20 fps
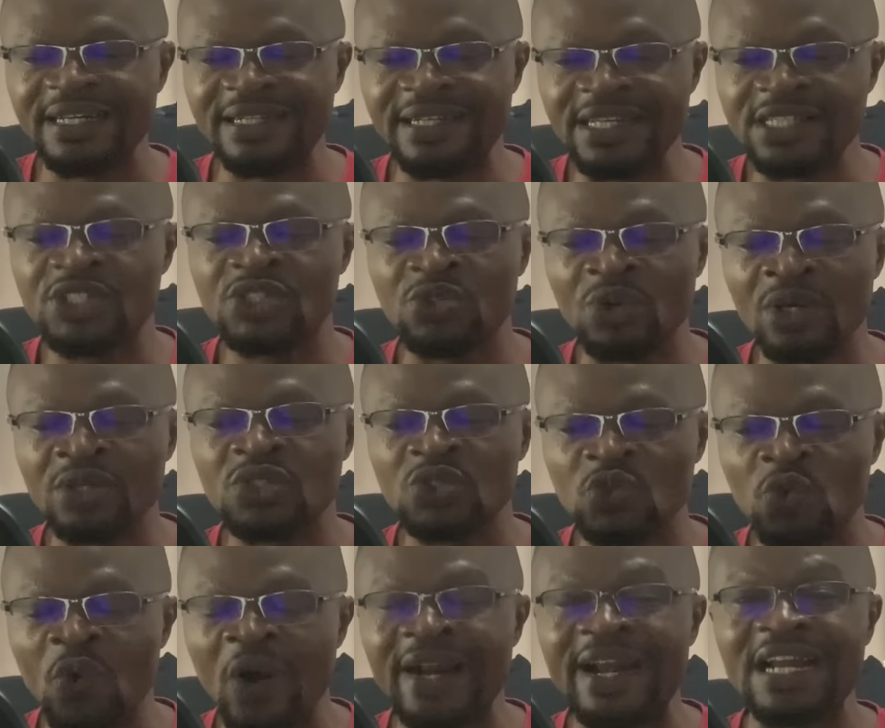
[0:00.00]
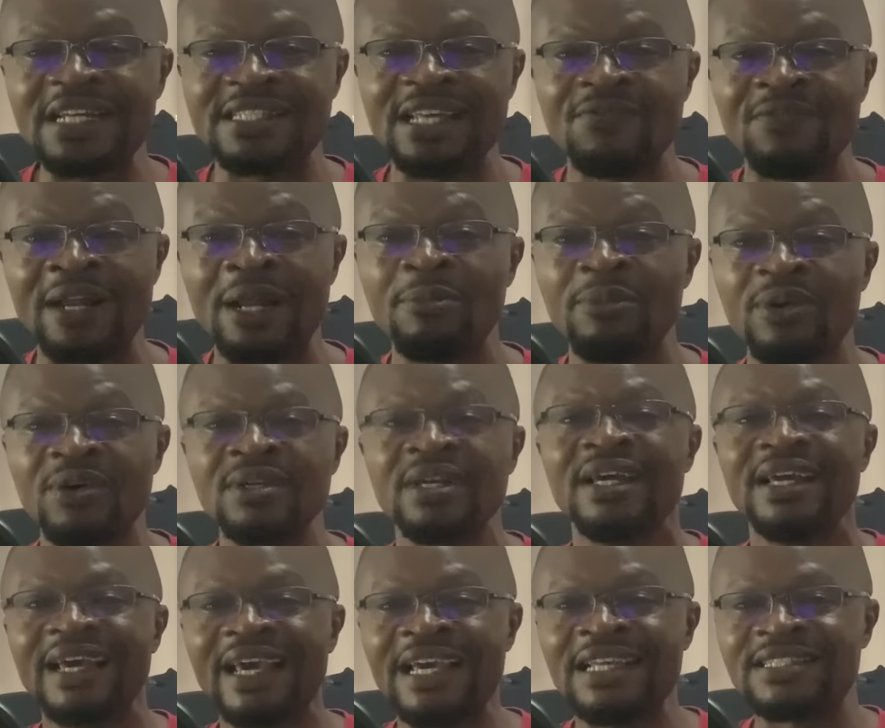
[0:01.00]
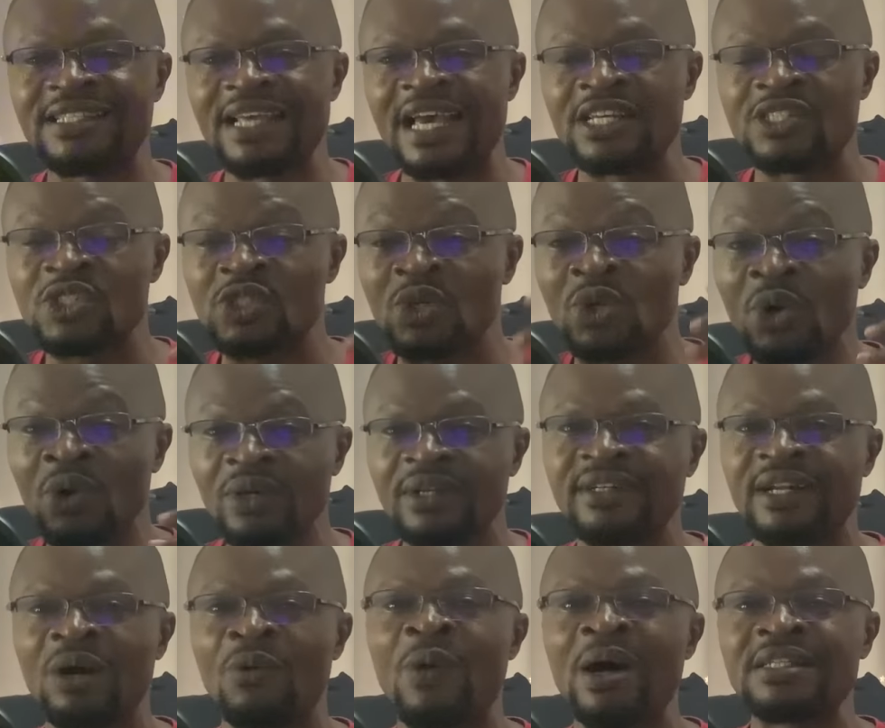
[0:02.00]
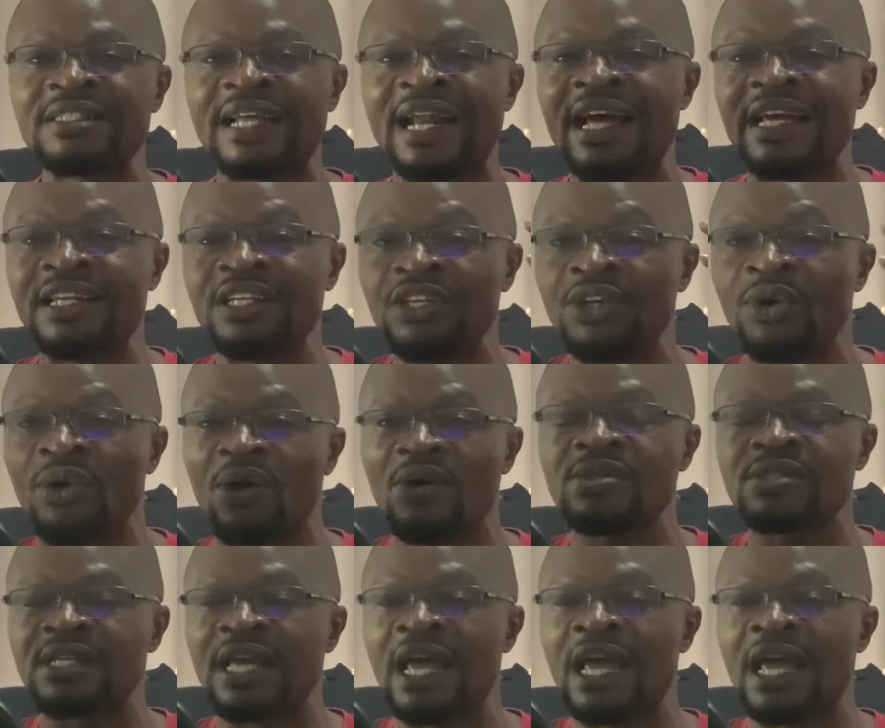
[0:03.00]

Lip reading: This strong squad that is available, it excludes the ones that are in Euros